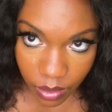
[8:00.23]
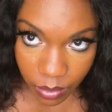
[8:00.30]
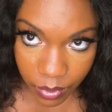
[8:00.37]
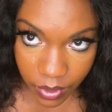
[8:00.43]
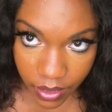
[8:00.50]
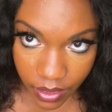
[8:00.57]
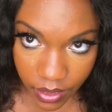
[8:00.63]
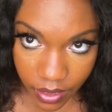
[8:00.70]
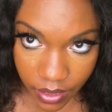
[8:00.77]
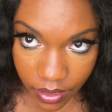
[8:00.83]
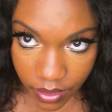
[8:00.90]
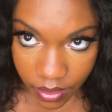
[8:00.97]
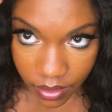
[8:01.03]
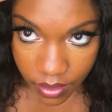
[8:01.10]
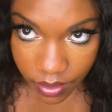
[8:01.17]
bit
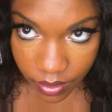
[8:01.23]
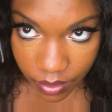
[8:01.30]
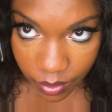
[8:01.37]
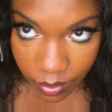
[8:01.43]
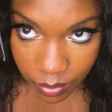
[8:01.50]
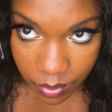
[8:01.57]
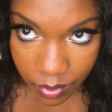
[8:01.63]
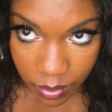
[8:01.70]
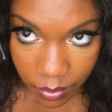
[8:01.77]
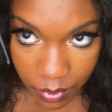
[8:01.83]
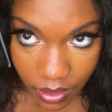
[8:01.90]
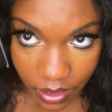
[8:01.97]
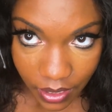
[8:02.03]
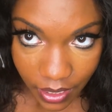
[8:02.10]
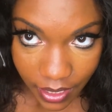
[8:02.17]
here. Oop,
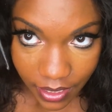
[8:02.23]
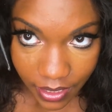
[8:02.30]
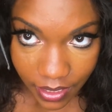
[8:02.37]
but a lot.